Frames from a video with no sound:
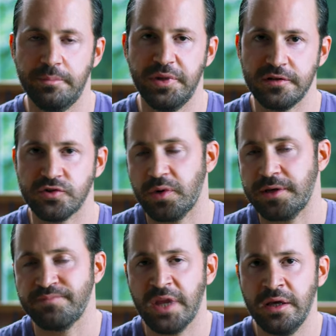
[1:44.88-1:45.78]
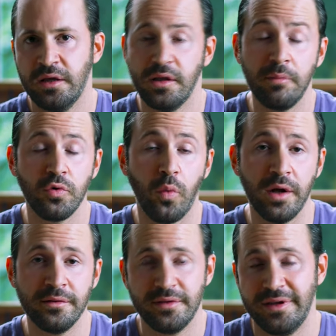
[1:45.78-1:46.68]
a penis ring? Number
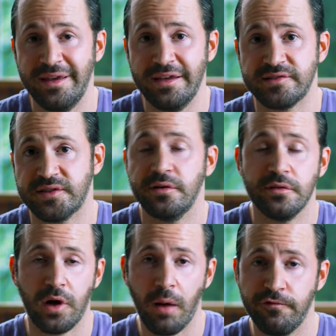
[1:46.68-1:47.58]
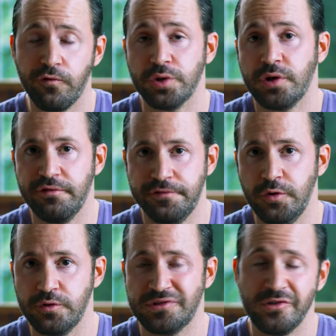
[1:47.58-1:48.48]
one is the comfort of
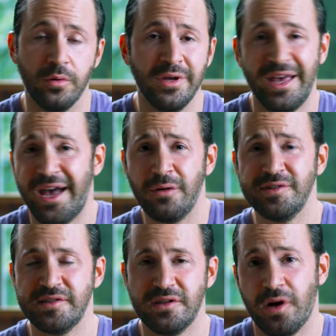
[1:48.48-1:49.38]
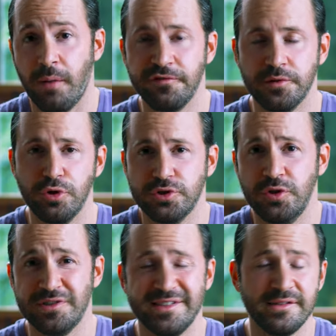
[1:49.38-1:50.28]
use. So how is it comfortable to
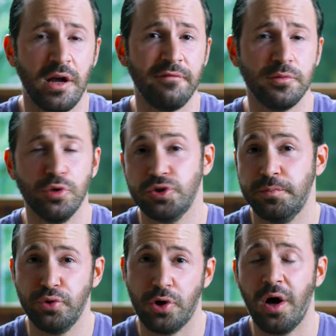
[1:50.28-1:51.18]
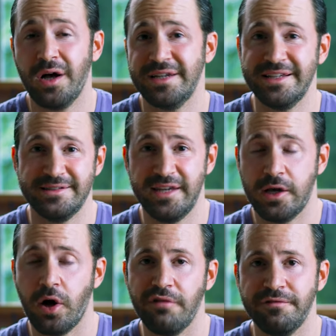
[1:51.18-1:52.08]
use? Is it comfortable to put on and
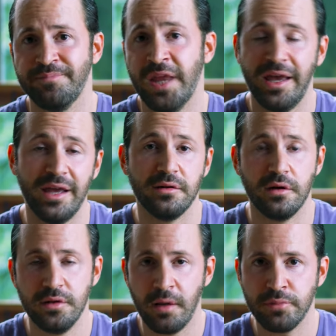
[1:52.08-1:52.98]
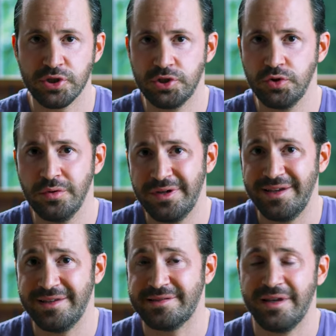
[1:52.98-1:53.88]
take off? And number two
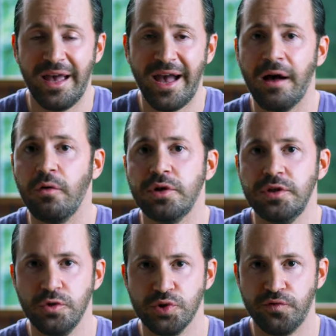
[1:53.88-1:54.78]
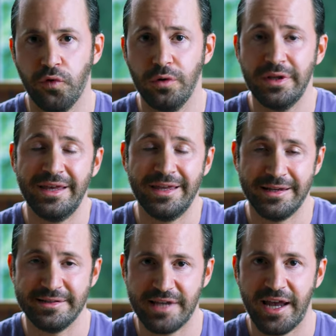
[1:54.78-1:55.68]
is how useful it
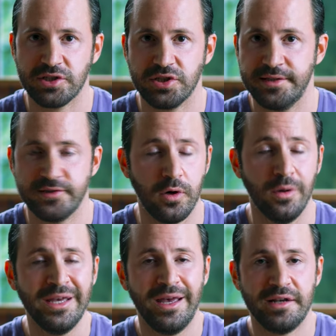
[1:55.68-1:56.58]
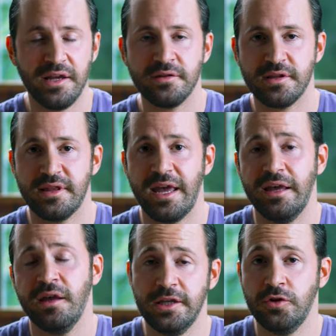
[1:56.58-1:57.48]
is actually. So at the end of the
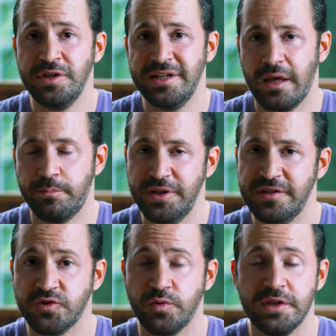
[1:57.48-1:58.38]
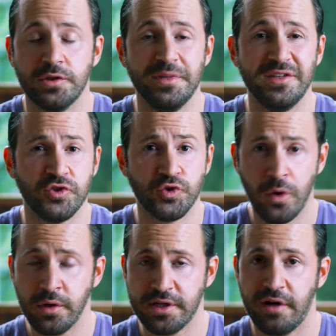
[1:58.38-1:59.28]
day, you need a penis ring to be
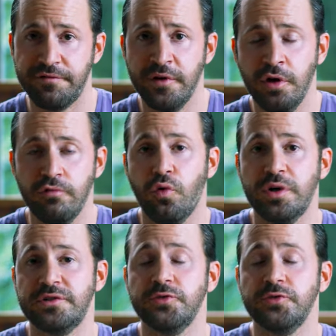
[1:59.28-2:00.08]
strong enough for it